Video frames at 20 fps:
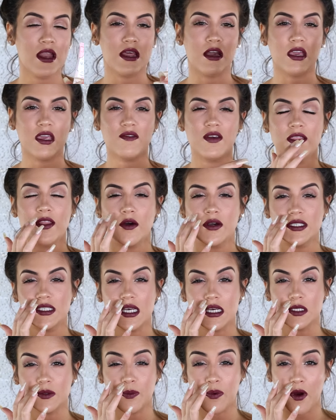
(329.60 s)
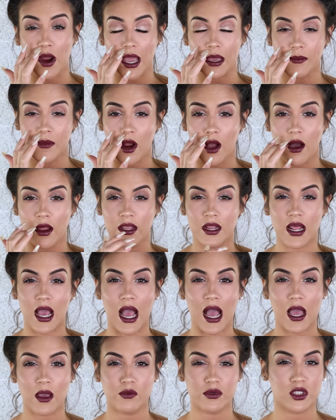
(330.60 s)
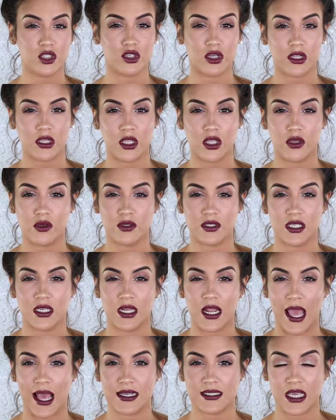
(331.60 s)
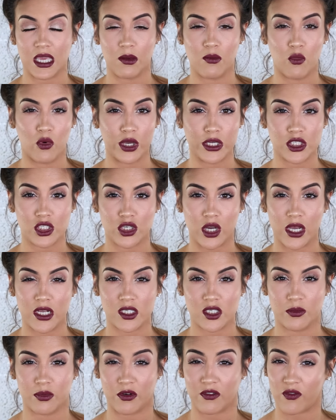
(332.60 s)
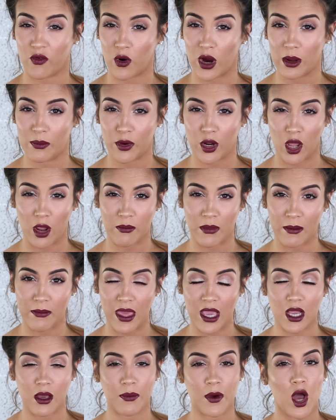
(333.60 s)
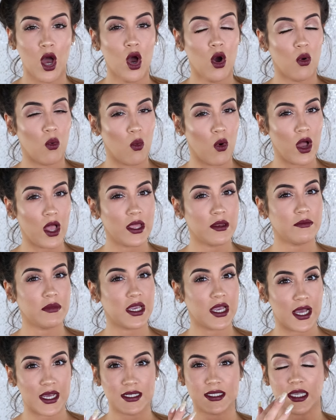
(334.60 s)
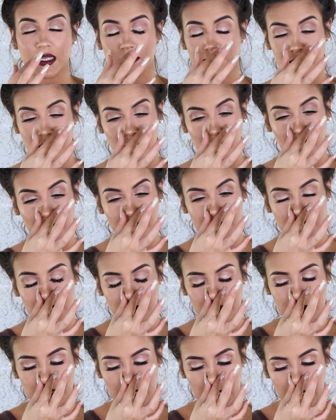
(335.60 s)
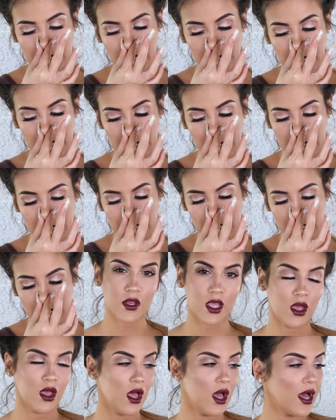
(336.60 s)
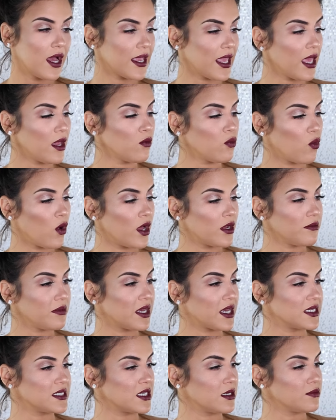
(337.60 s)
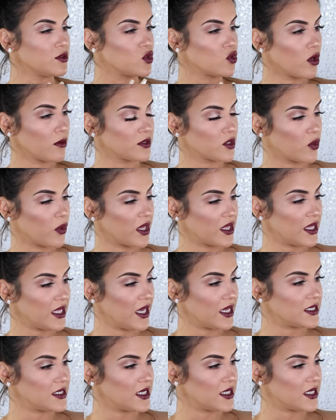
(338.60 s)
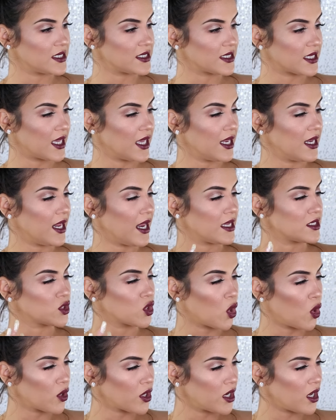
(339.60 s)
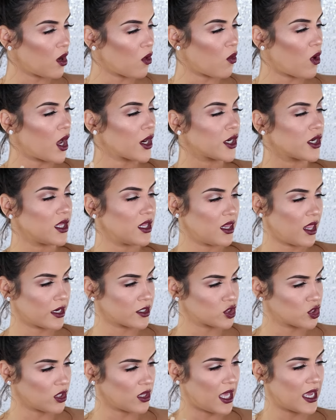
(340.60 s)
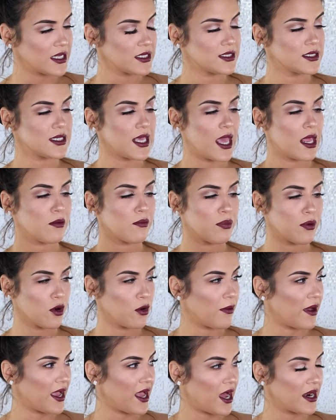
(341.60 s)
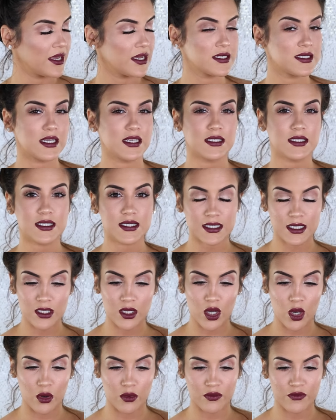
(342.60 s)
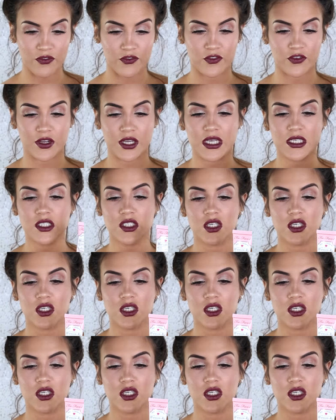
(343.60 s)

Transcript: Now, even though it says primer on it, I would strictly use it as a moisturizer before I put on my makeup. One, because it absorbs, I'm sorry, Again, one, because it absorbs quickly into the skin. It has coconut water, electrolytes, and probiotics, and it's silicone free.